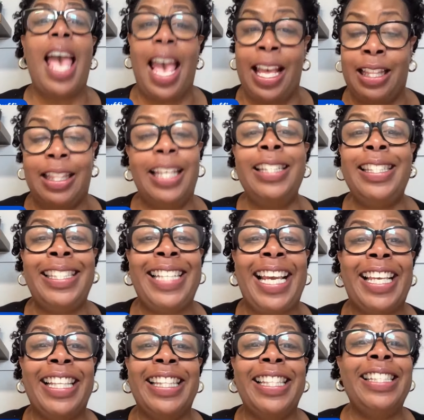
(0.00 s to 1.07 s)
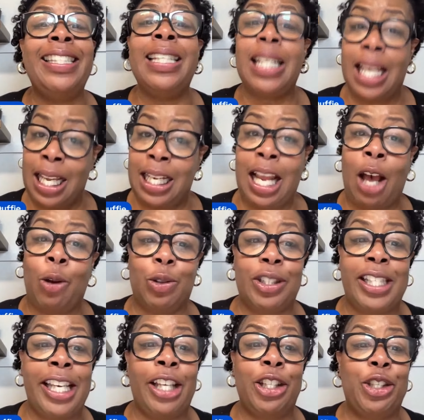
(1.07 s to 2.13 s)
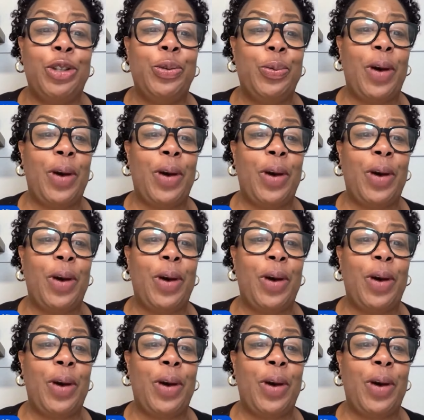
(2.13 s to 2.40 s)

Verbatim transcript: and let's take a listen and I'll tell you